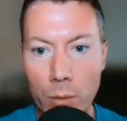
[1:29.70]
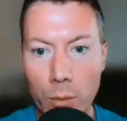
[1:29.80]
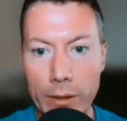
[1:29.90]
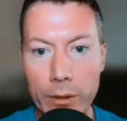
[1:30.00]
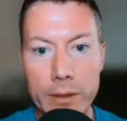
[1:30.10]

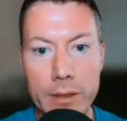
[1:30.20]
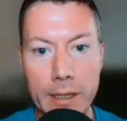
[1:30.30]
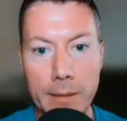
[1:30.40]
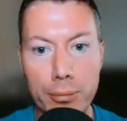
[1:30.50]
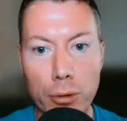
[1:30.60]
where you can
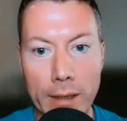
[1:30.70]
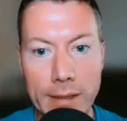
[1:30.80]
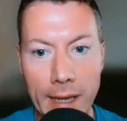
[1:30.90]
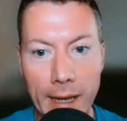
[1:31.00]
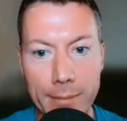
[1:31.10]
see price
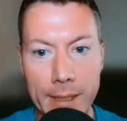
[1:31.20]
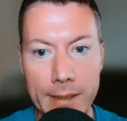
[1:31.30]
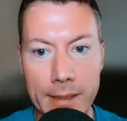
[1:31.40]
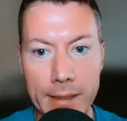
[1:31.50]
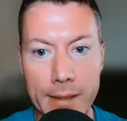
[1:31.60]
kept
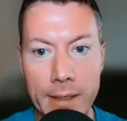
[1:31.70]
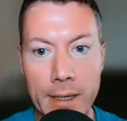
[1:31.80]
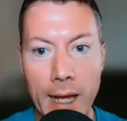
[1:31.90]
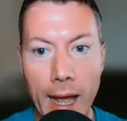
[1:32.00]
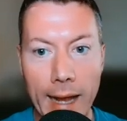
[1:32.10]
hitting.
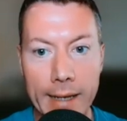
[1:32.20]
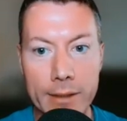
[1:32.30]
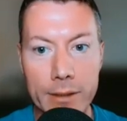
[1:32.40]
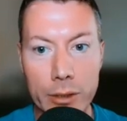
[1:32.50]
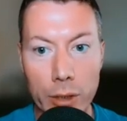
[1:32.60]

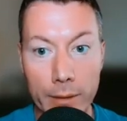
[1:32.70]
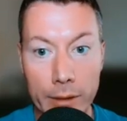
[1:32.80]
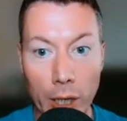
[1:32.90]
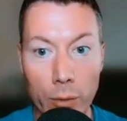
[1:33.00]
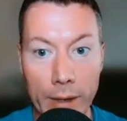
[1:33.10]
And,
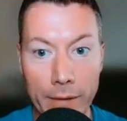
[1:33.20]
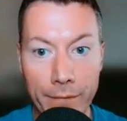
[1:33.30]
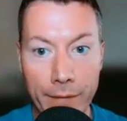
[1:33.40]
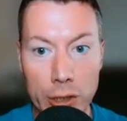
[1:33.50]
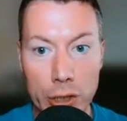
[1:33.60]
you know,
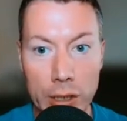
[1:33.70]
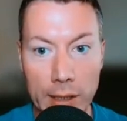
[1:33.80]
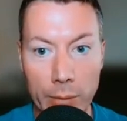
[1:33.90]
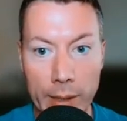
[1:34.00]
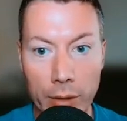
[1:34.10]

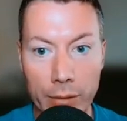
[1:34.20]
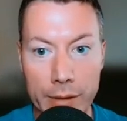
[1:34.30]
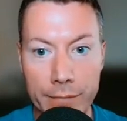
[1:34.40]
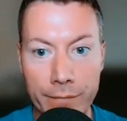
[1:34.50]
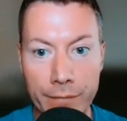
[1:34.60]
eventually we got
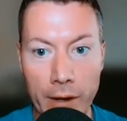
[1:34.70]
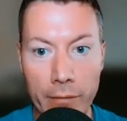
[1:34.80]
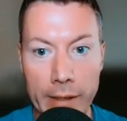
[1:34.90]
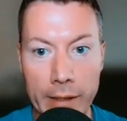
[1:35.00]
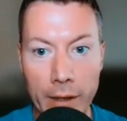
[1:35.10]
this
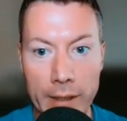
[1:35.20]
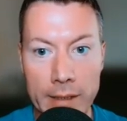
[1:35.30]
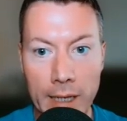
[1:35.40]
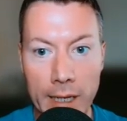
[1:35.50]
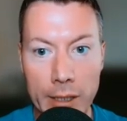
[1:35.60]
very
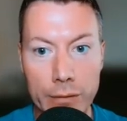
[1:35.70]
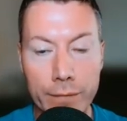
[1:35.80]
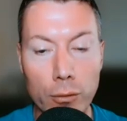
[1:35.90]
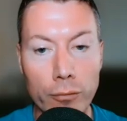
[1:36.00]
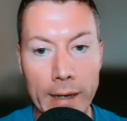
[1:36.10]
nice
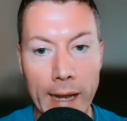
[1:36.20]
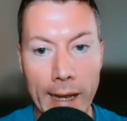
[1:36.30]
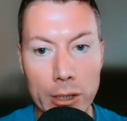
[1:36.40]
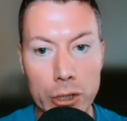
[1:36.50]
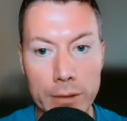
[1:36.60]
H4
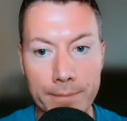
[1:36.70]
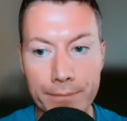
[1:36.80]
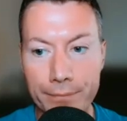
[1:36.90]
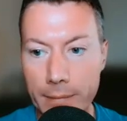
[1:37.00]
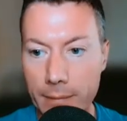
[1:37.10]
reaction.
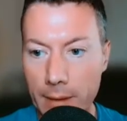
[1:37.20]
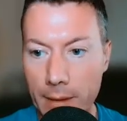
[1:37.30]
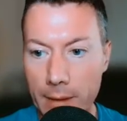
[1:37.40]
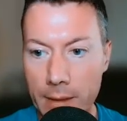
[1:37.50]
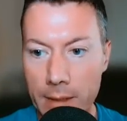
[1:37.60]

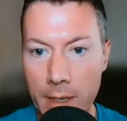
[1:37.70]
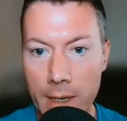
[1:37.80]
Okay,